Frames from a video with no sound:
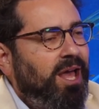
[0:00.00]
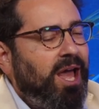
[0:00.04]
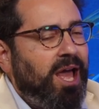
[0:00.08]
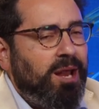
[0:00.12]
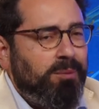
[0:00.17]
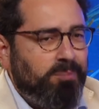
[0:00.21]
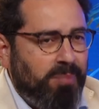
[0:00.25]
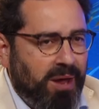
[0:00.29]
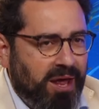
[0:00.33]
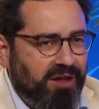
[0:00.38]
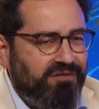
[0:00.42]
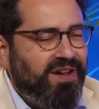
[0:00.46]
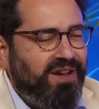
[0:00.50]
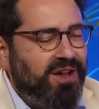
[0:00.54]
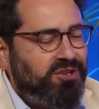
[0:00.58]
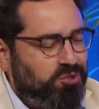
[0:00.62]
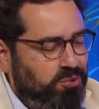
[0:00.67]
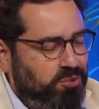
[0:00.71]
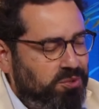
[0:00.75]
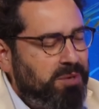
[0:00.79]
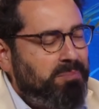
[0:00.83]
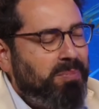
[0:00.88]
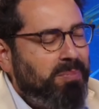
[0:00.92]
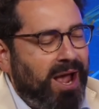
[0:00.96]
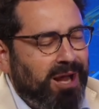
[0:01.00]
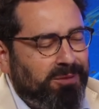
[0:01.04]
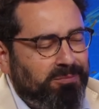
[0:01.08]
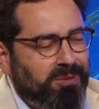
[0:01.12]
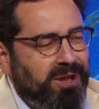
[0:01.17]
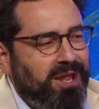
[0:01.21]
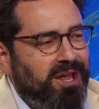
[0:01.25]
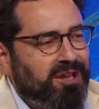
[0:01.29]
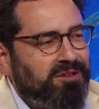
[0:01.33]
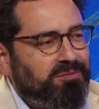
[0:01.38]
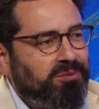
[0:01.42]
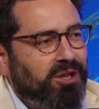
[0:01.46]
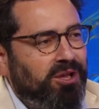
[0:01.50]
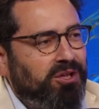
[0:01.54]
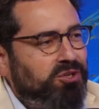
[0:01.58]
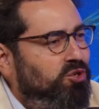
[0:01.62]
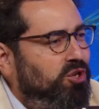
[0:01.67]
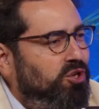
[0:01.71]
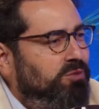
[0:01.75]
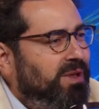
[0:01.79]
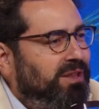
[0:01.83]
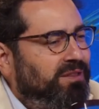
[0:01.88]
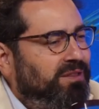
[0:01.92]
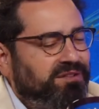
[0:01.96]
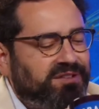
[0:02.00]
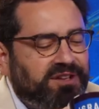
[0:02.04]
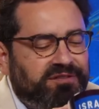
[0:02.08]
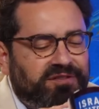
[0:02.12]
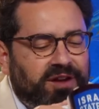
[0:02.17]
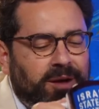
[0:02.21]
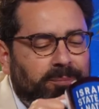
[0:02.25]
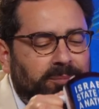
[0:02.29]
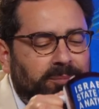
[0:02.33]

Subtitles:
And eventually backed by Hezbollah. You couldn't make this stuff up.